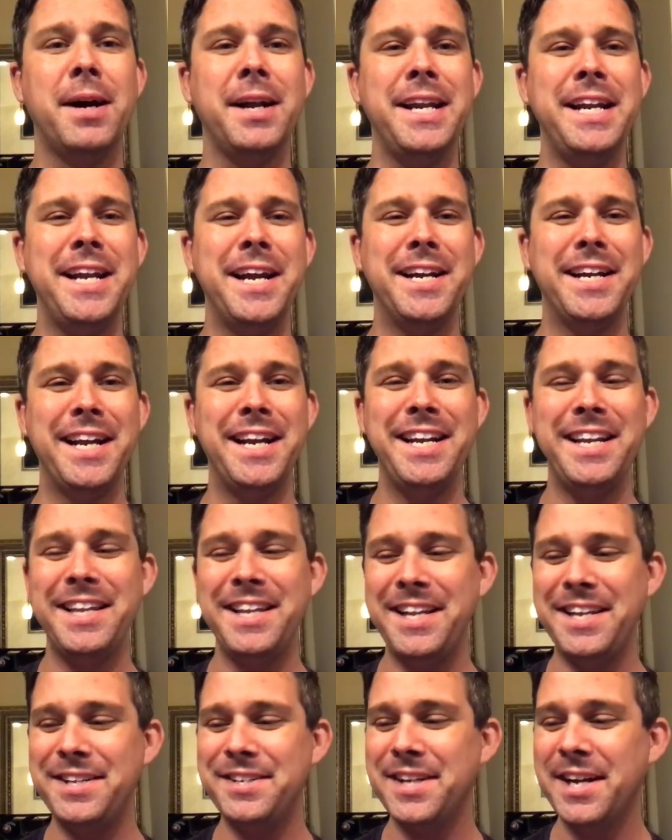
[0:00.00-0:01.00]
money on any of
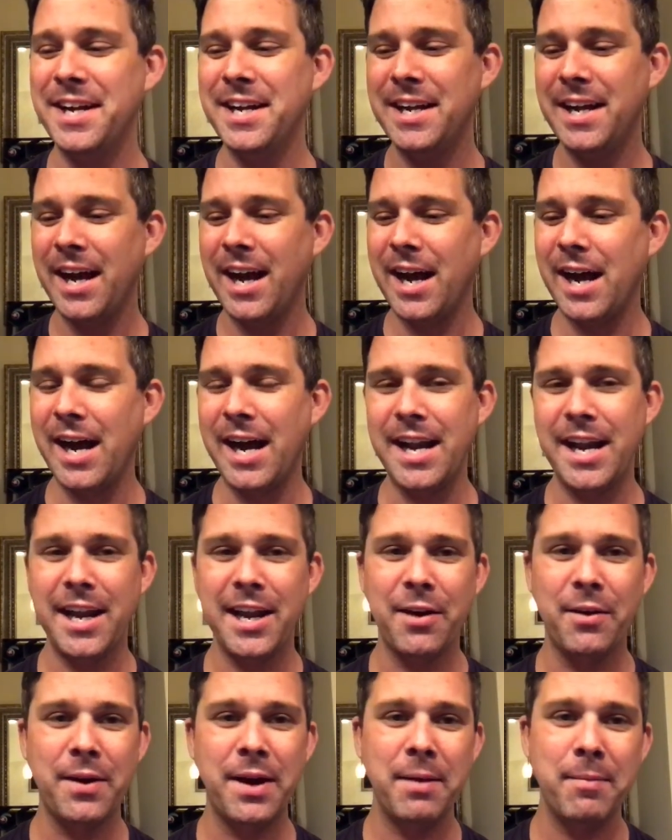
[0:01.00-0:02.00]
these, uh, I
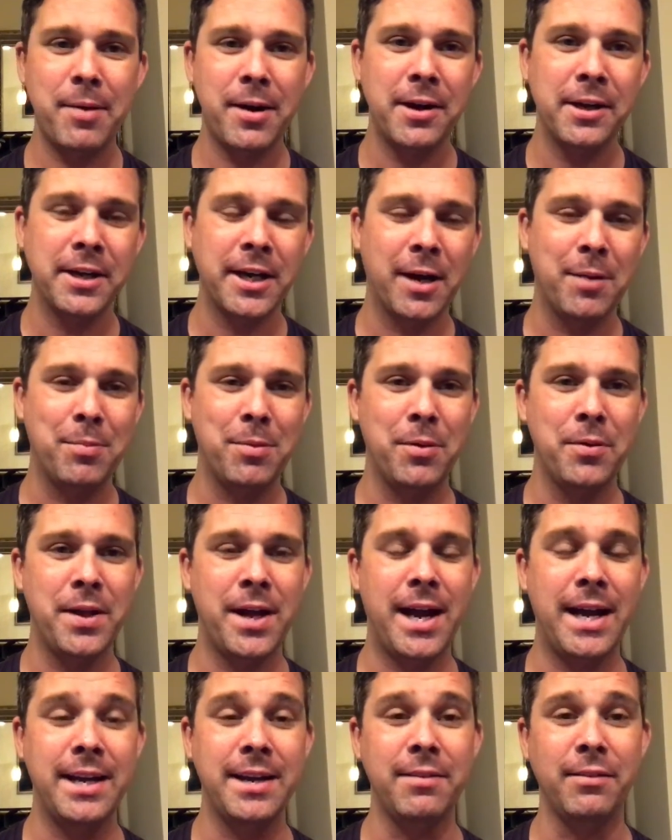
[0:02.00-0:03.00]
know I bought a couple that
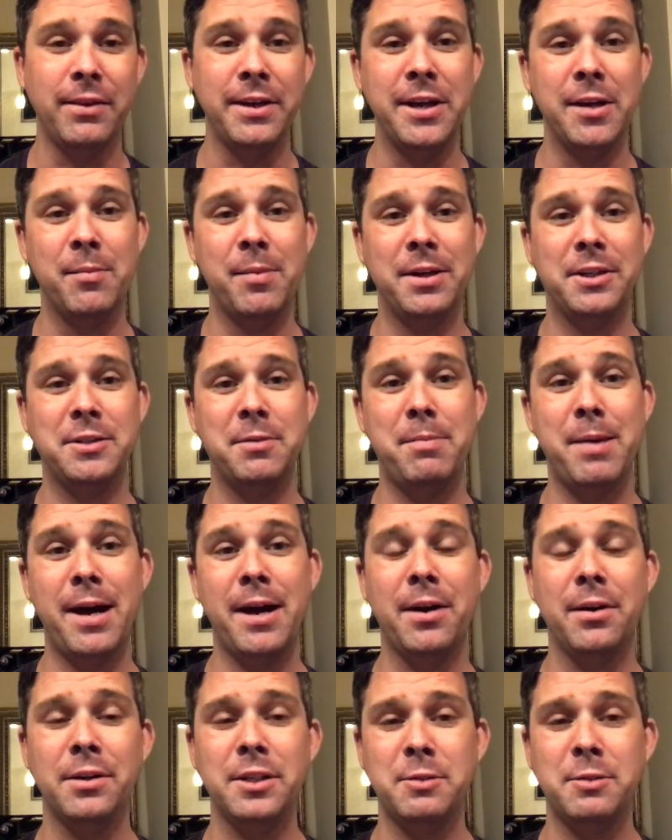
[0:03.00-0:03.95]
I didn't really know much about,